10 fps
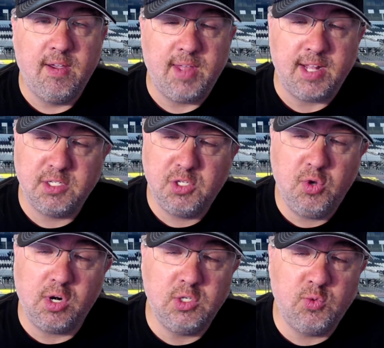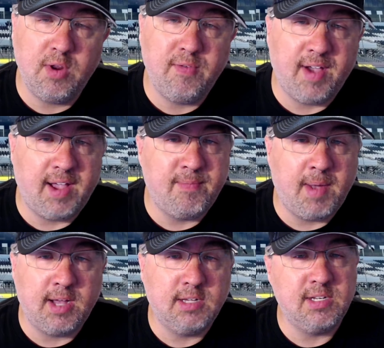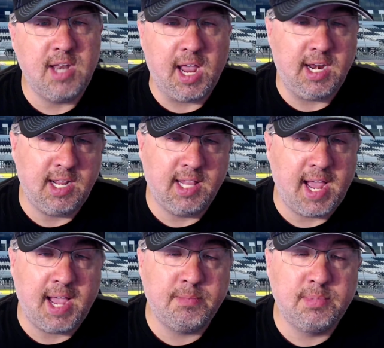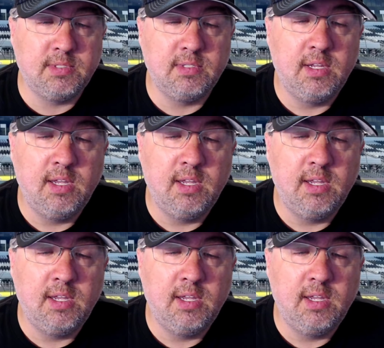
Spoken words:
That's 225 miles, 90 laps.